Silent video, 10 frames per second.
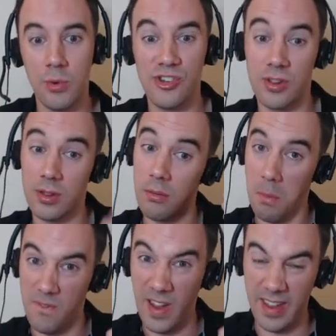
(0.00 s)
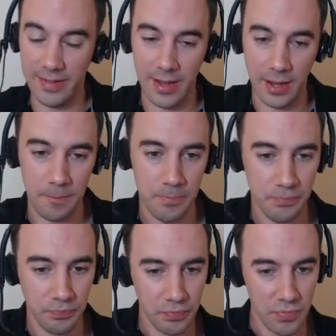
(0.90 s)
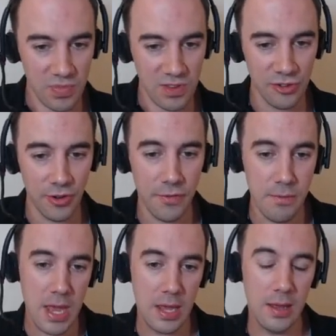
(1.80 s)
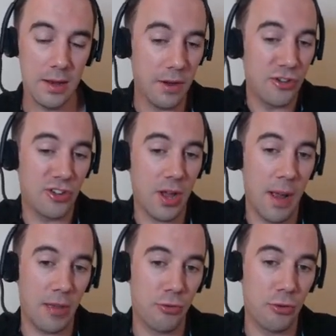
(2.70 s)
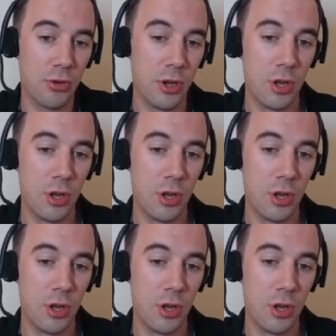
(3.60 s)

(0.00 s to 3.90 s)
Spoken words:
which is fantastic. So for me, and if I just come back through,